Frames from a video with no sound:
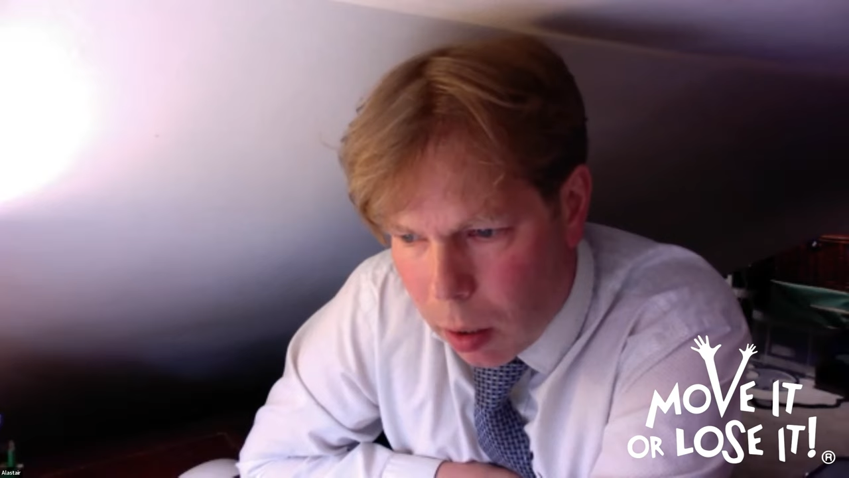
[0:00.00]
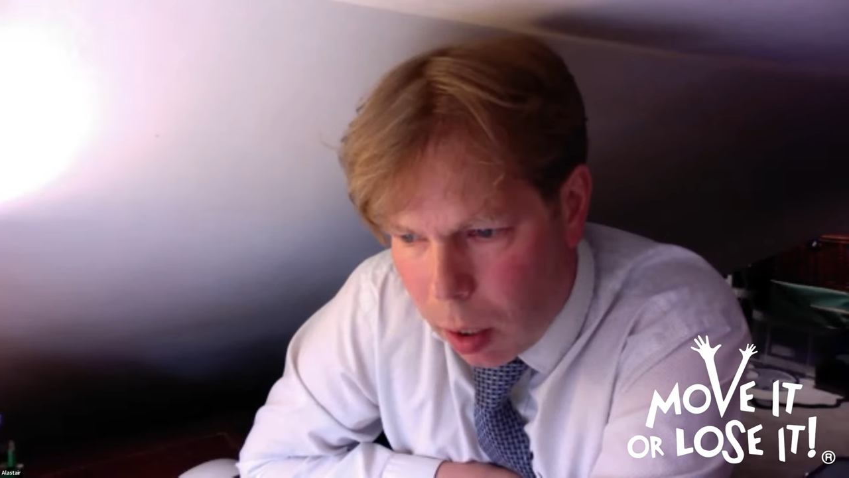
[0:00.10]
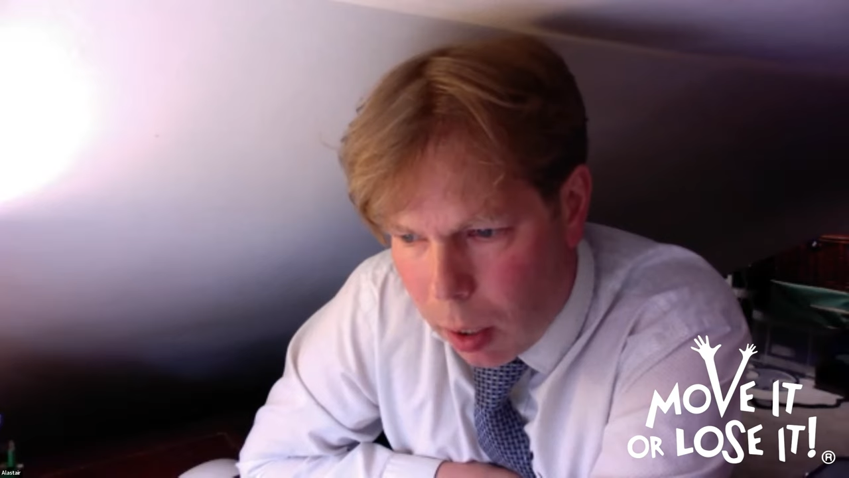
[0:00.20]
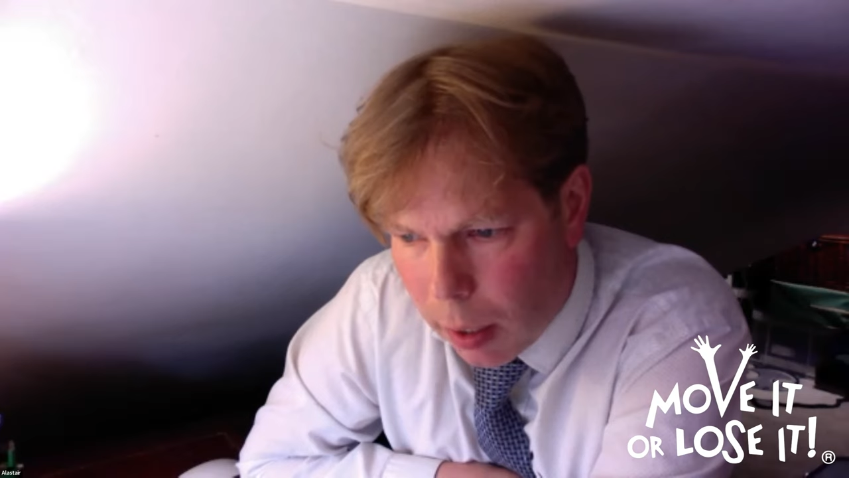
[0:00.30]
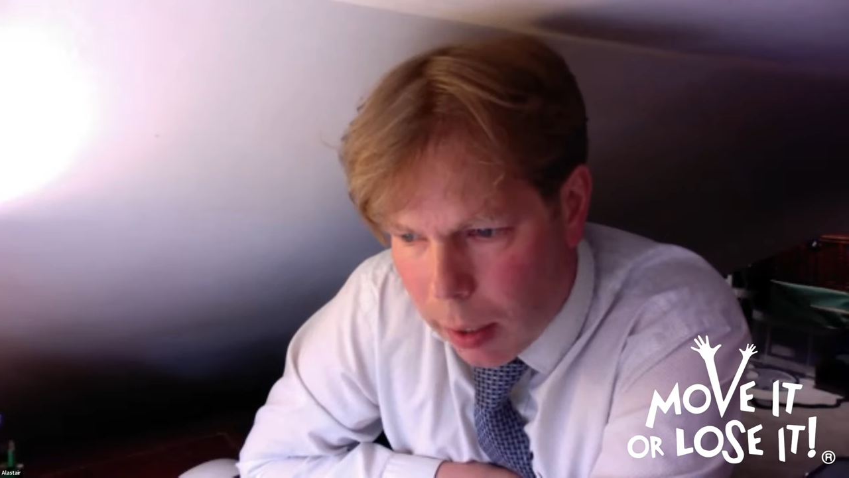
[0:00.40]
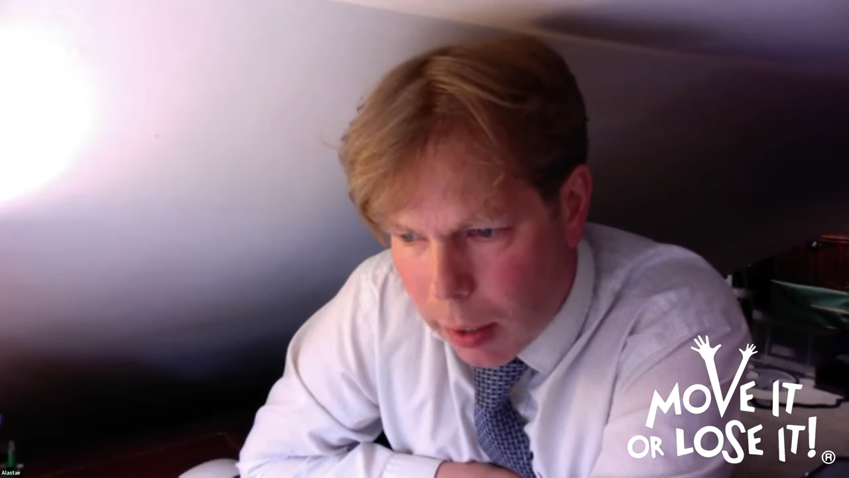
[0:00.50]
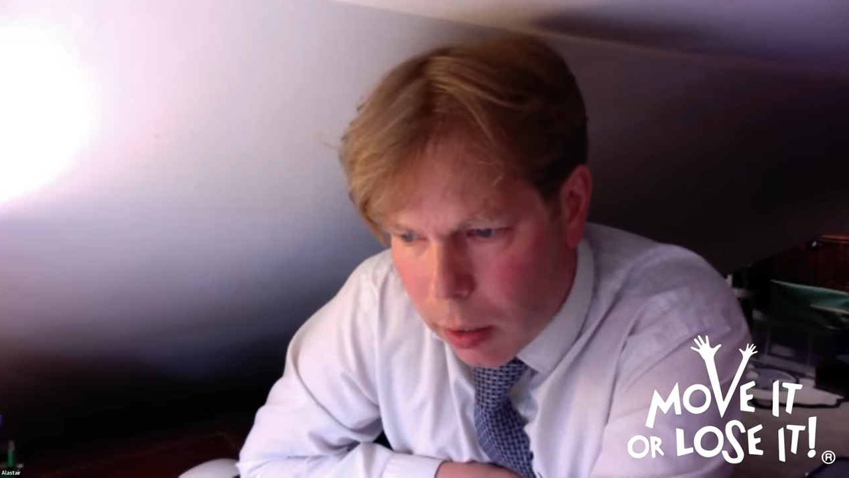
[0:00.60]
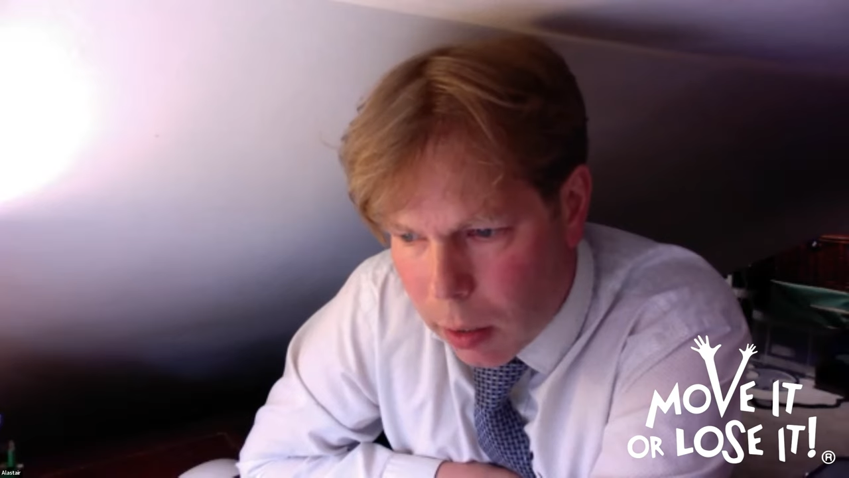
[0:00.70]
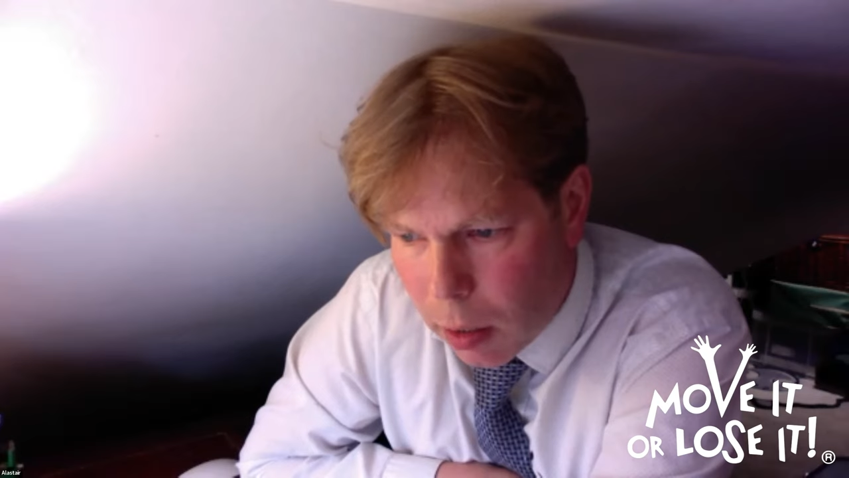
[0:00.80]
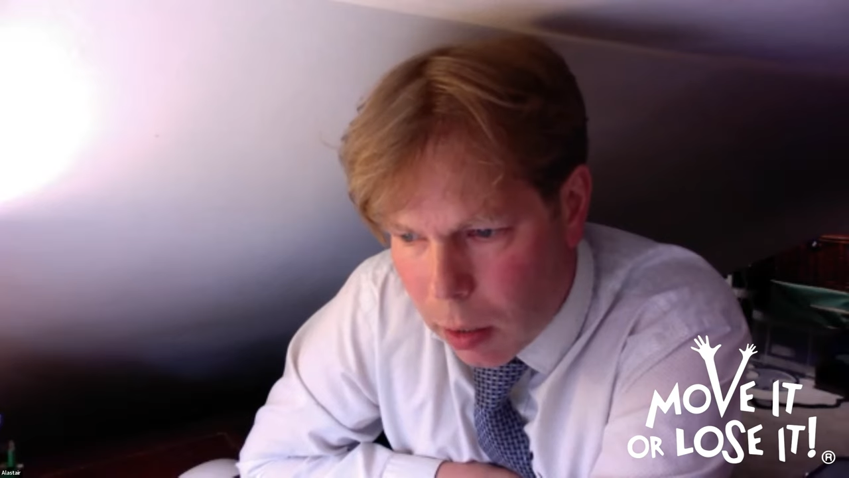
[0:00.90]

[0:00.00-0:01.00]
I